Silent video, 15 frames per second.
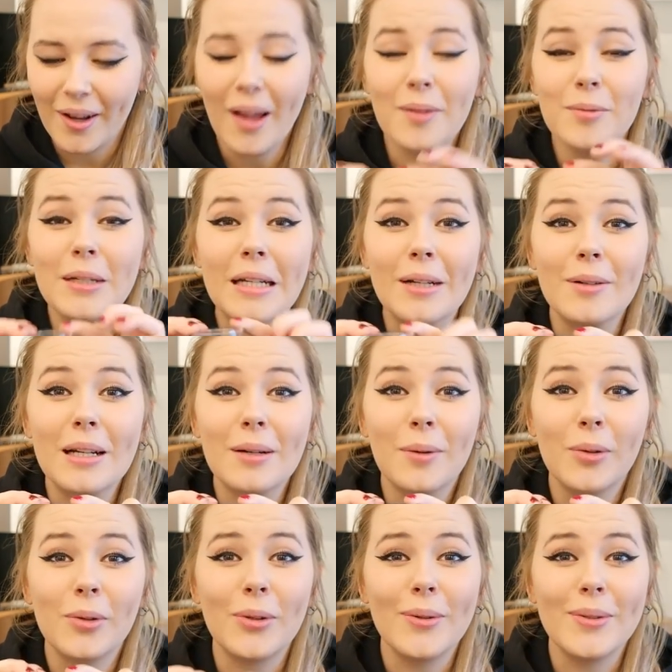I really, really
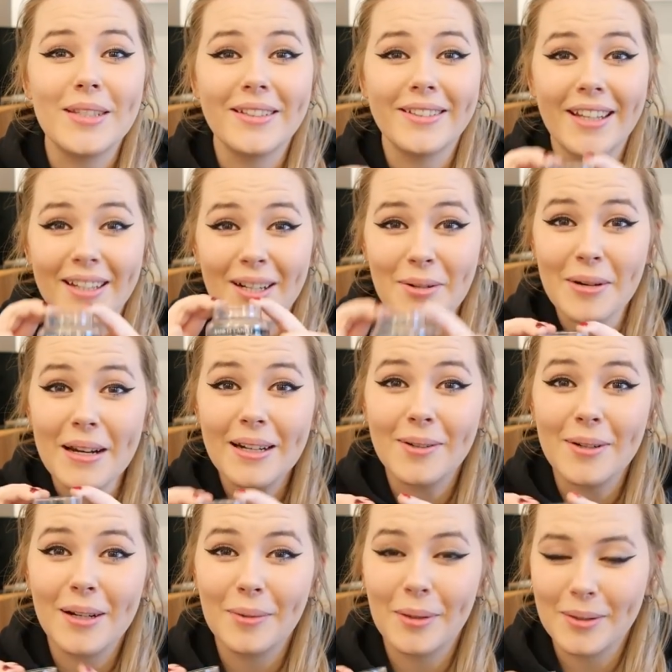want to use it and I really,
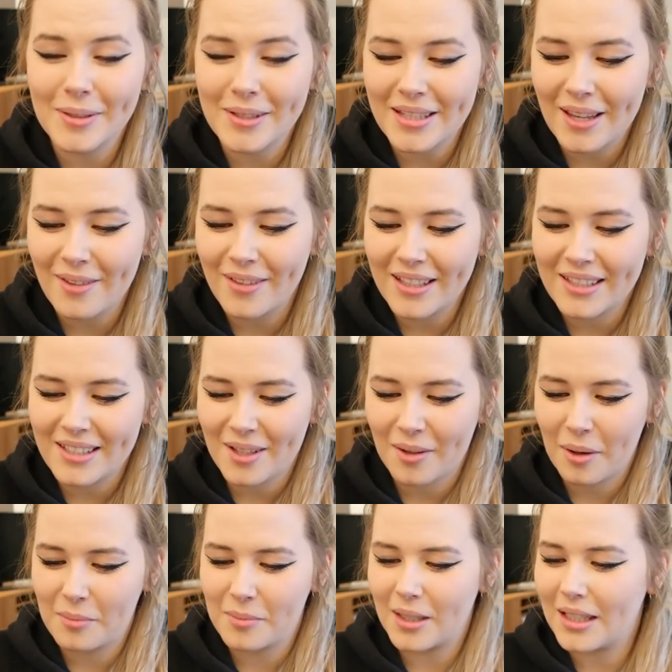really want to save it. So
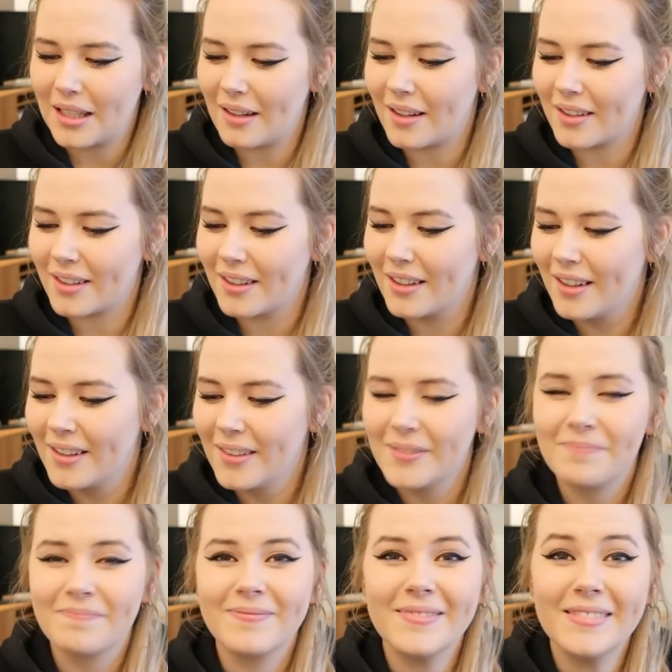I'm really like,
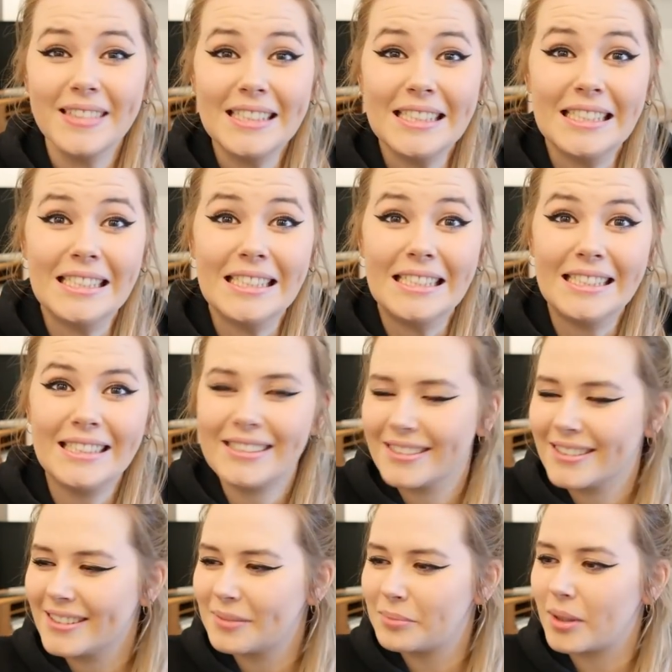oh,
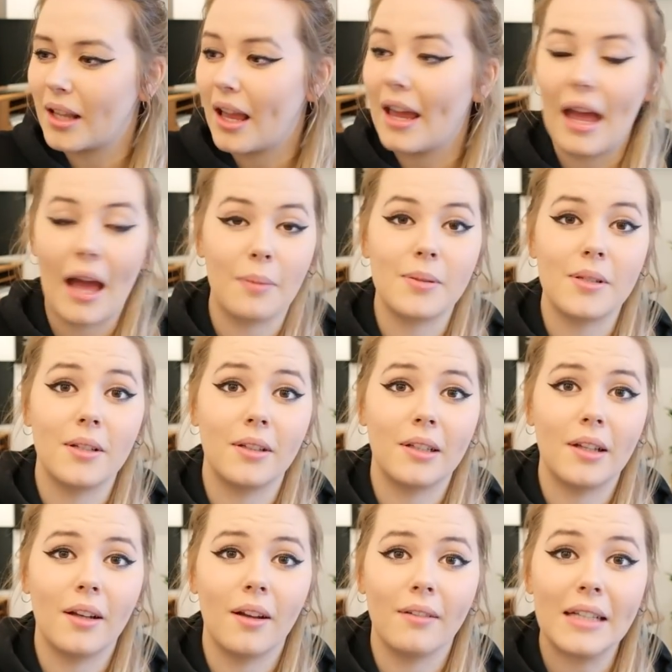but I
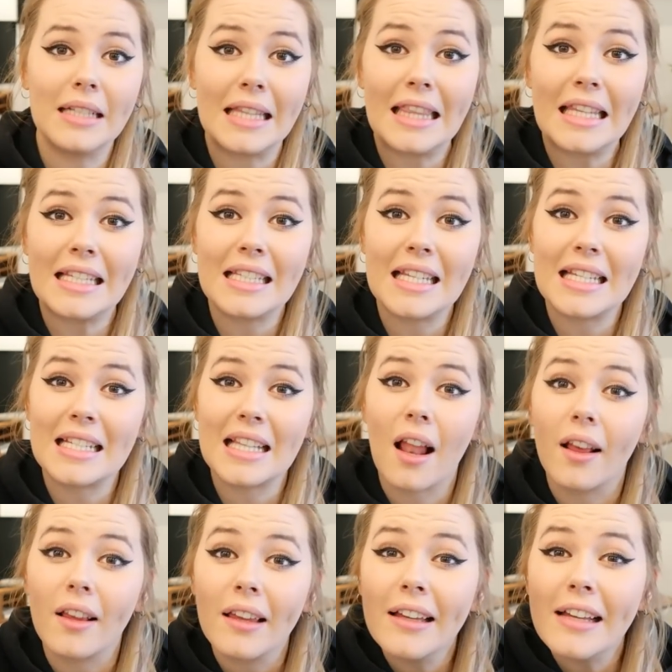absolutely love it. This is
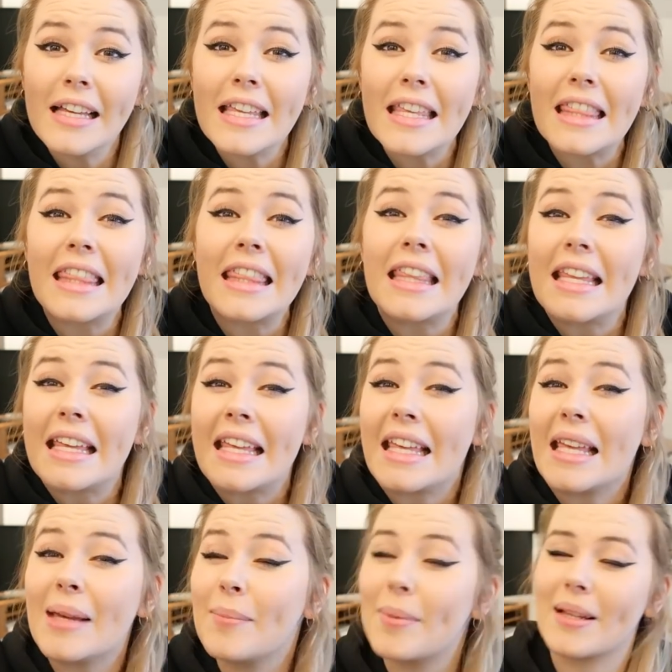like
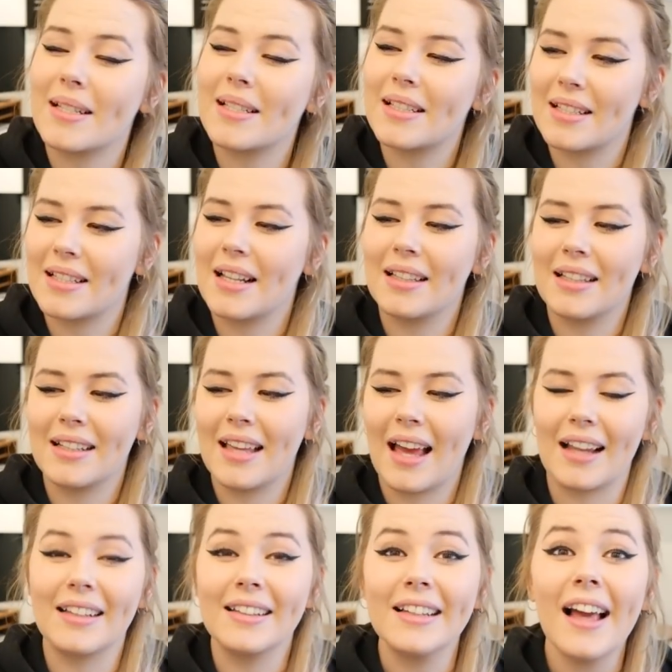the best scented
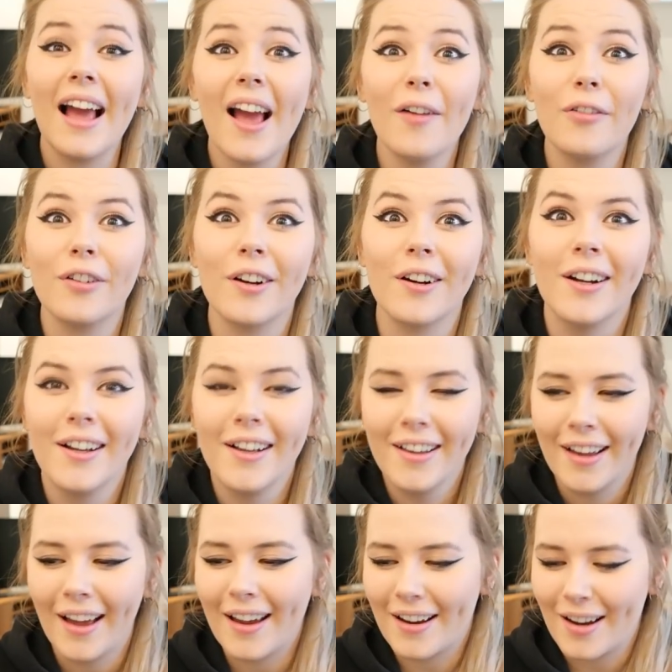candle ever,
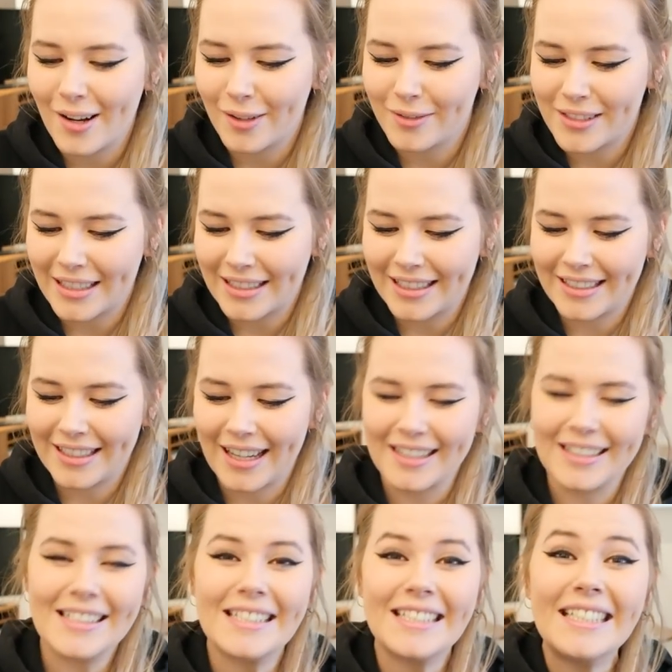and I love scented
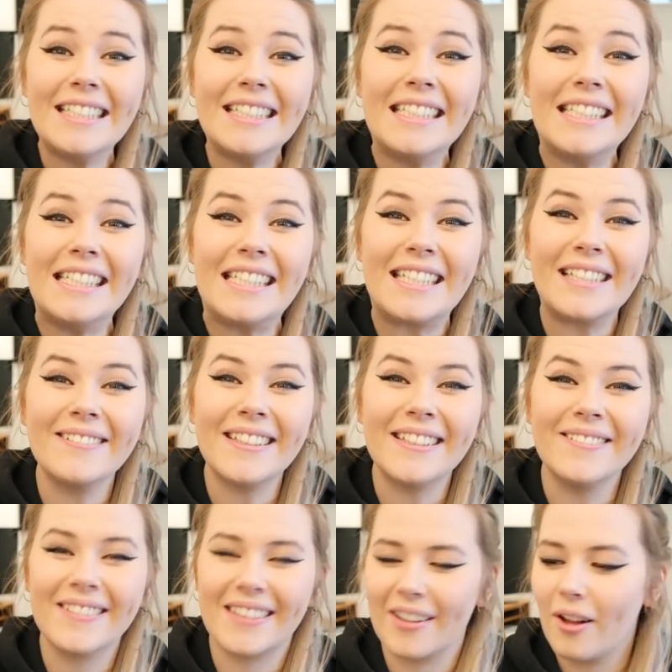candles. It's so
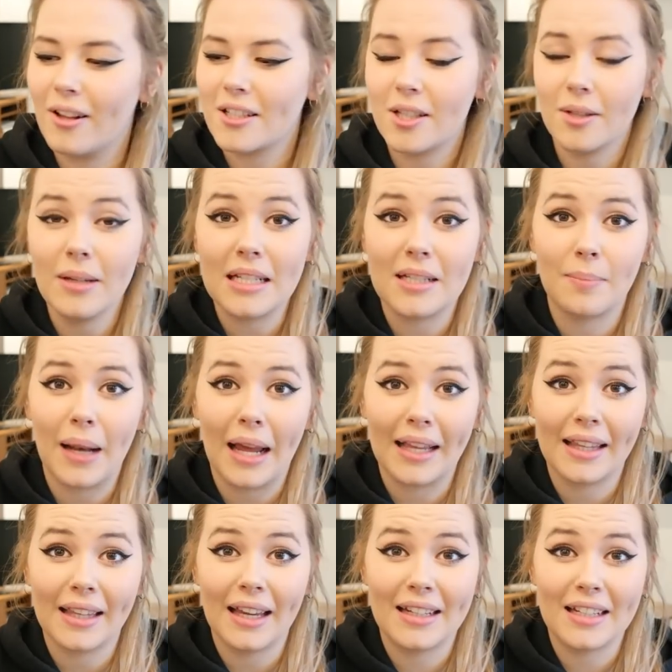cute. Also, it's
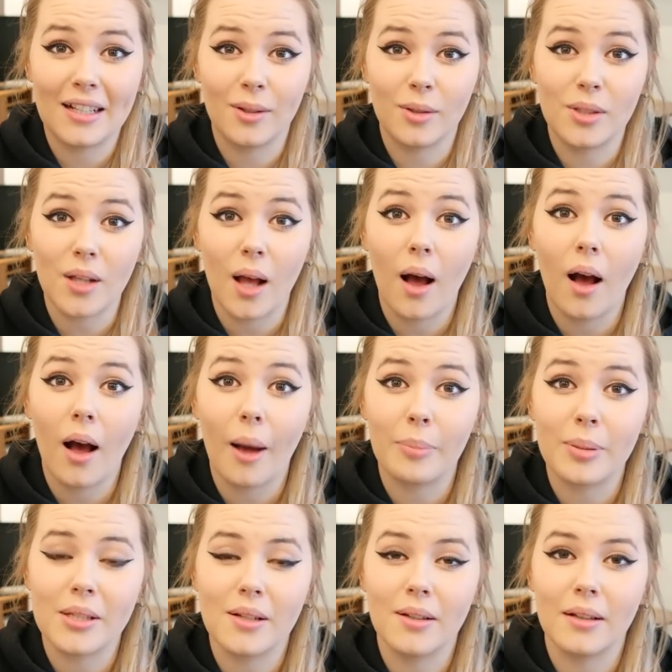black and it looks
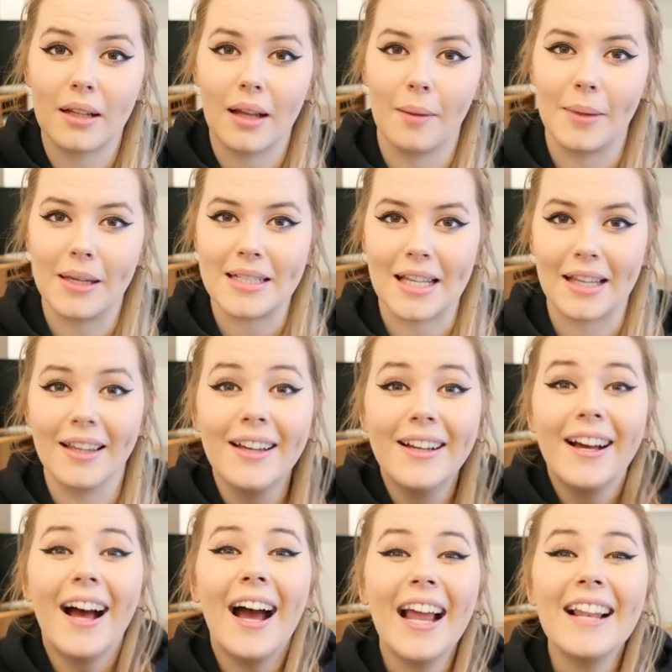absolutely amazing.
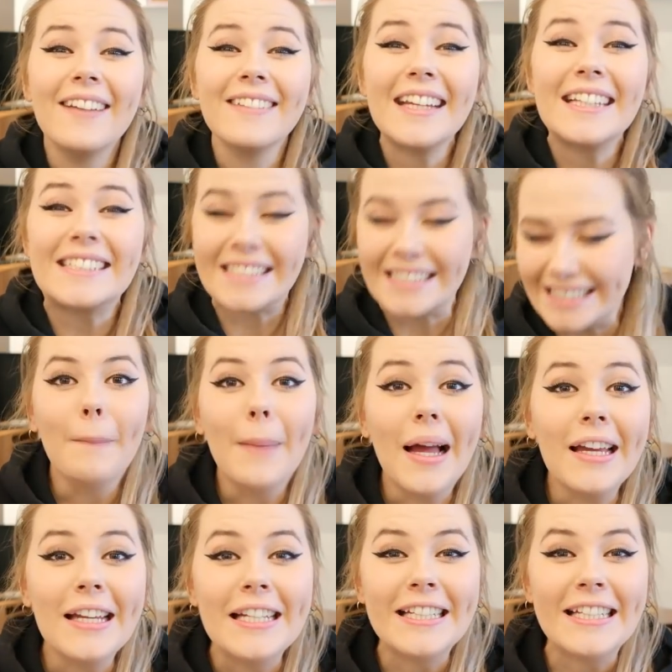I love it.
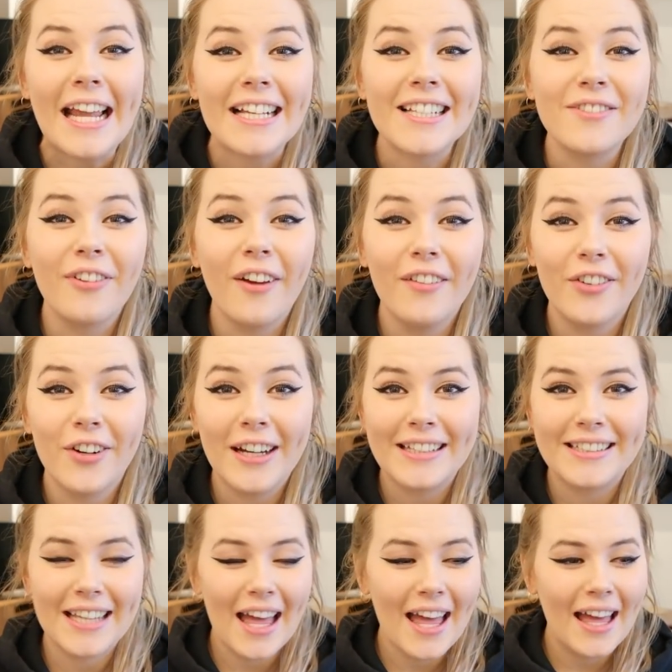My next
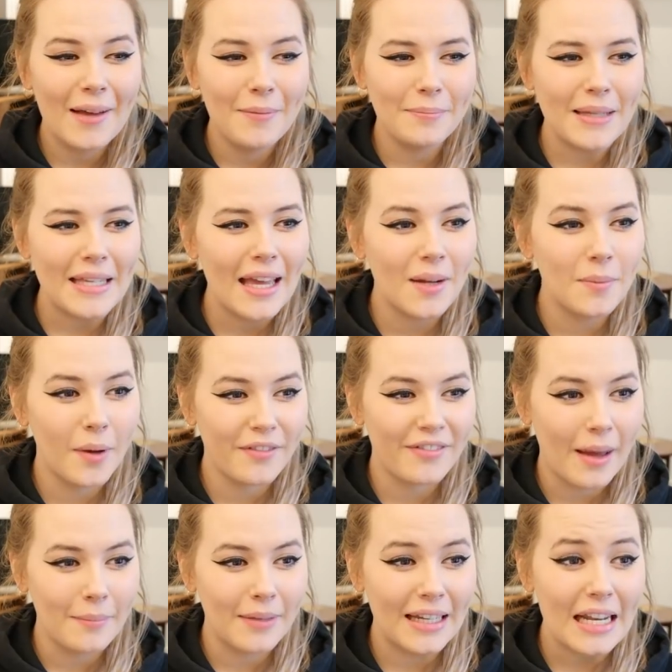favorite. Uh, me and my
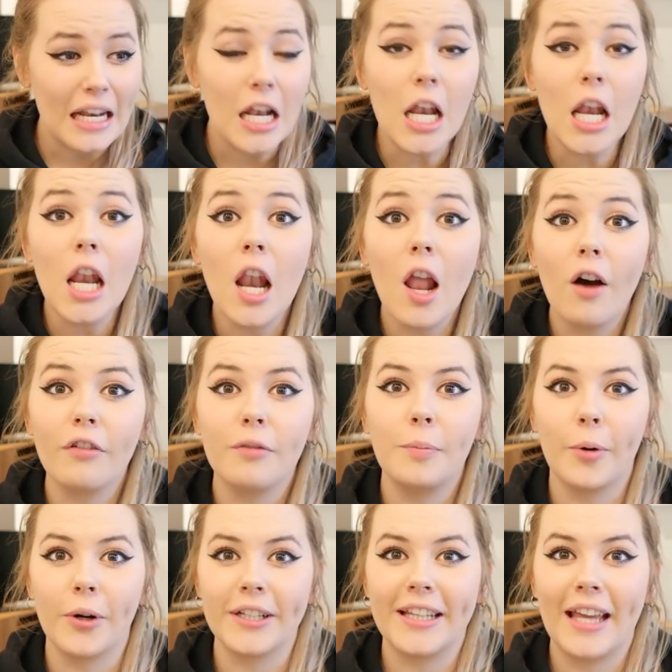family love
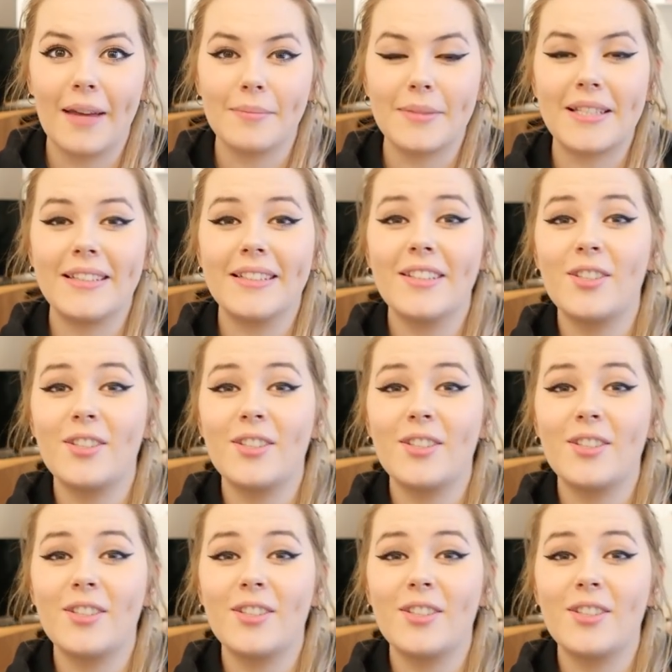board games.